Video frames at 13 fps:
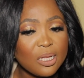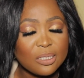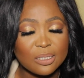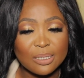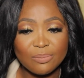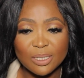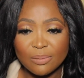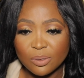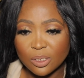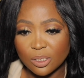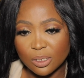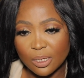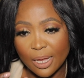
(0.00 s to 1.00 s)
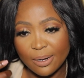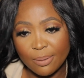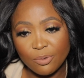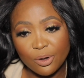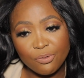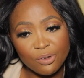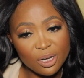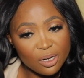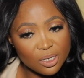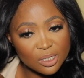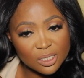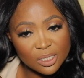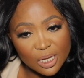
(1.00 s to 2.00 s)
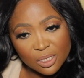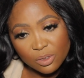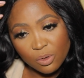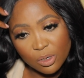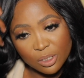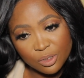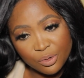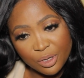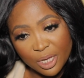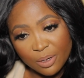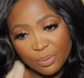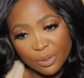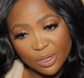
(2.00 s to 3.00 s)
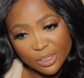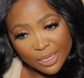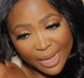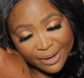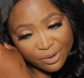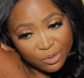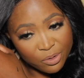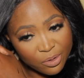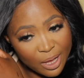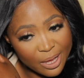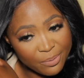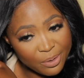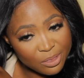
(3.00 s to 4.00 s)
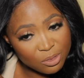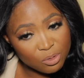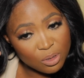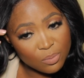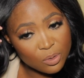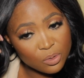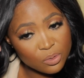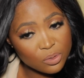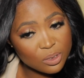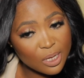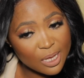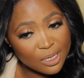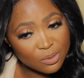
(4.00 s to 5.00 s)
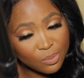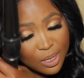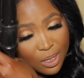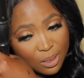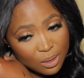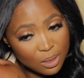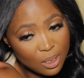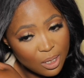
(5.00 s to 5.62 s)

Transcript: sometimes I'm not really going to say it's all in your head, because I know I went through the most as well.